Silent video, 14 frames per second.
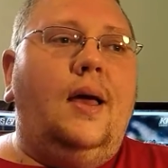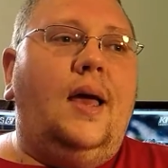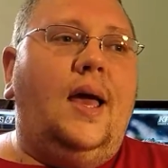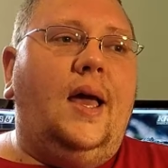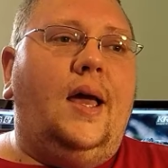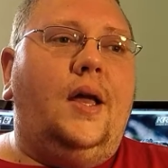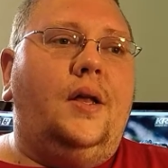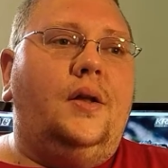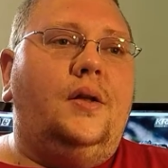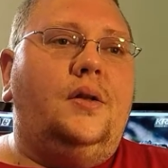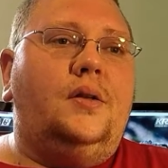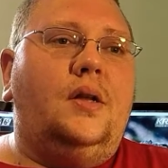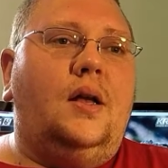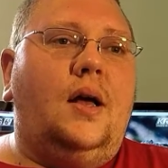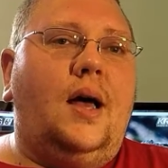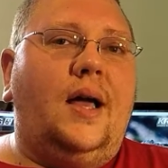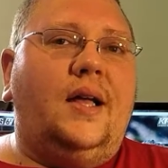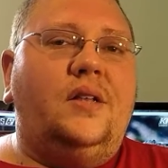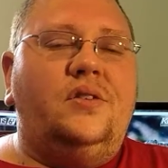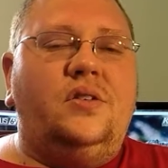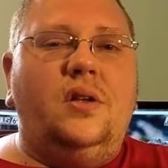and I
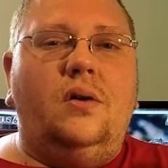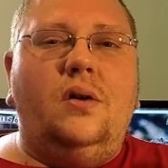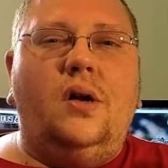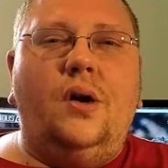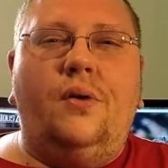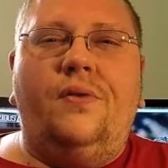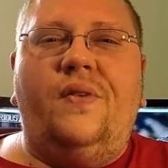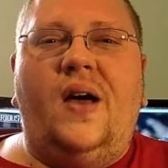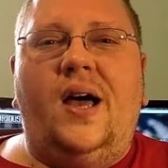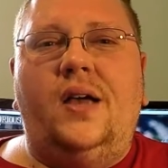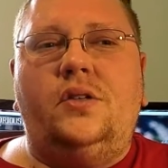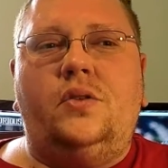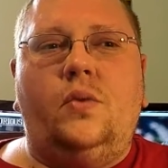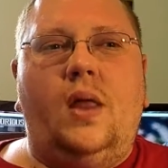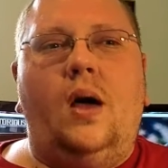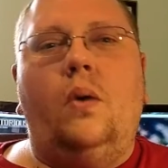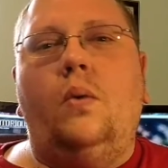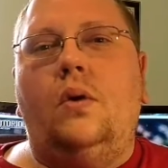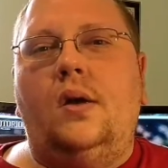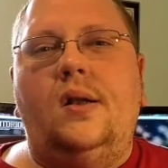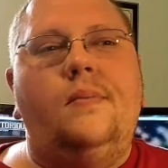can still go fast without
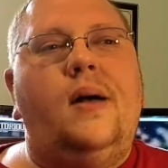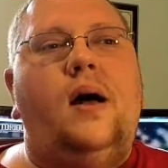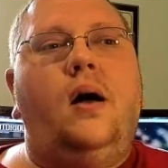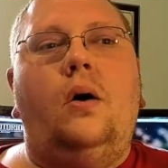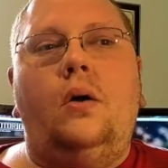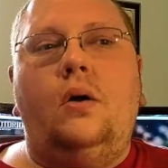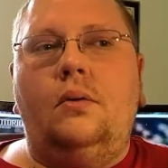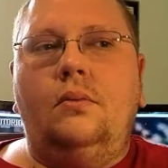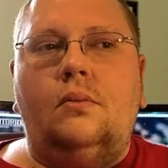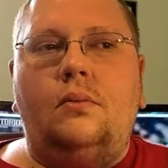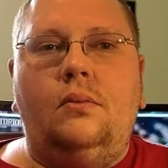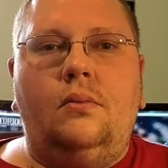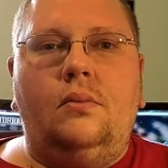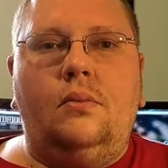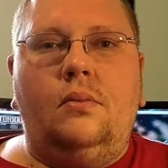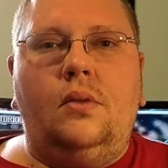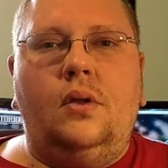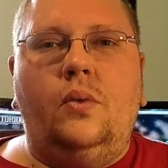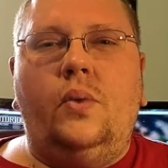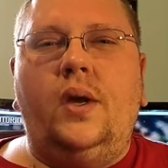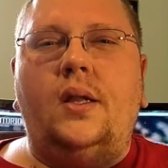worrying about
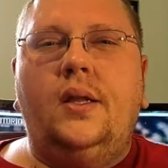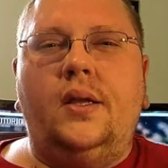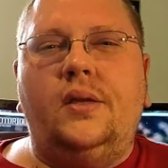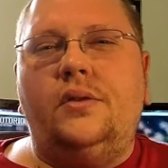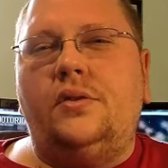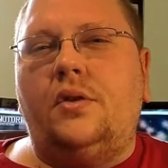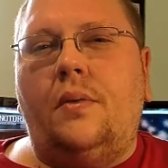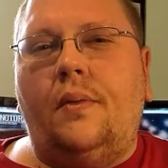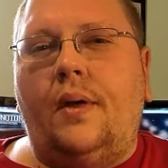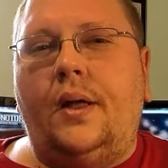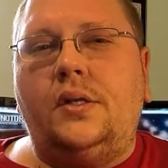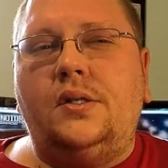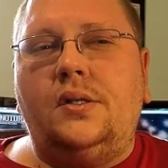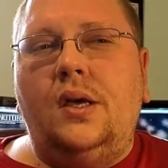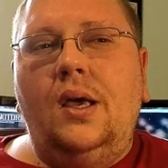the wheelies so much.